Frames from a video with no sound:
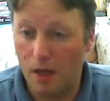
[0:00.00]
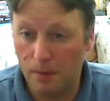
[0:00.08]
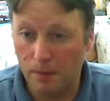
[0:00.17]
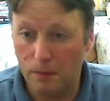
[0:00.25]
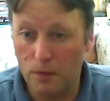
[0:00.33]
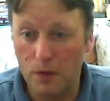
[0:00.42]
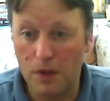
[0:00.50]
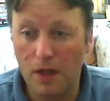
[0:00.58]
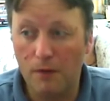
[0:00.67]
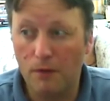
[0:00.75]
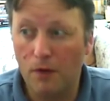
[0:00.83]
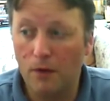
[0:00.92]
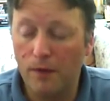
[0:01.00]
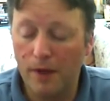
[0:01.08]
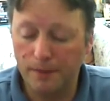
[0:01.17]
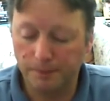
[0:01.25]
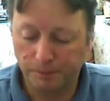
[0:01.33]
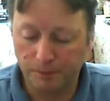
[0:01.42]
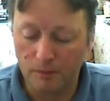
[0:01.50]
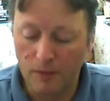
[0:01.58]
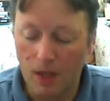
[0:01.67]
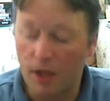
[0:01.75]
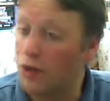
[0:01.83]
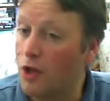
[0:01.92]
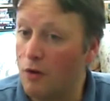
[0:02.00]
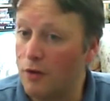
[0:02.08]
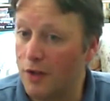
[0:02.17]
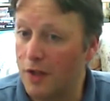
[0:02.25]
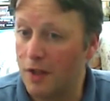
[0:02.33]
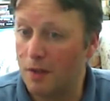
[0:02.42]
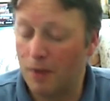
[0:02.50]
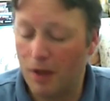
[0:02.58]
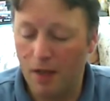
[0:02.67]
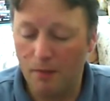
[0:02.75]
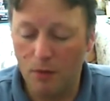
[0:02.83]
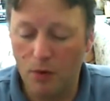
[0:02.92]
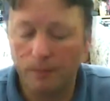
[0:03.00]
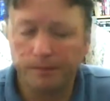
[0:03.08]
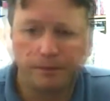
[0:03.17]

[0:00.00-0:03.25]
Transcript: I probably wouldn't get very far. It shows I need to play it more.